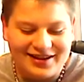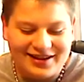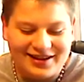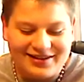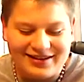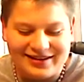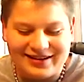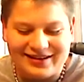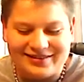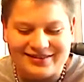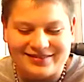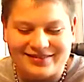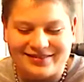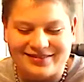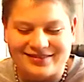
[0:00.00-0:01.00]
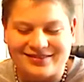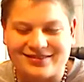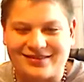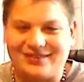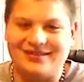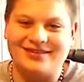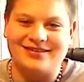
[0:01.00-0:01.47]
It's like that's
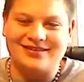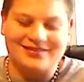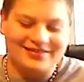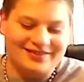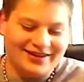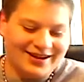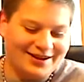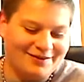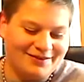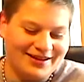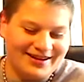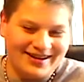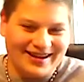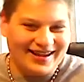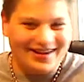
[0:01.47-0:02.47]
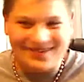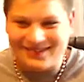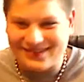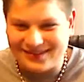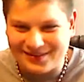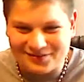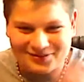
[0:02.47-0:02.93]
another slam at
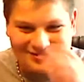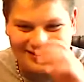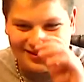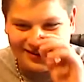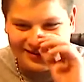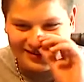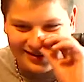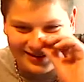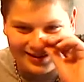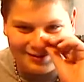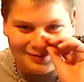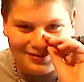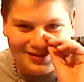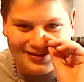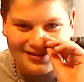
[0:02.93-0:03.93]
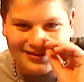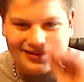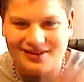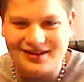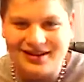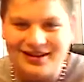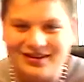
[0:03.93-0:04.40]
Ellen. I'm sorry, Dr. Pizza.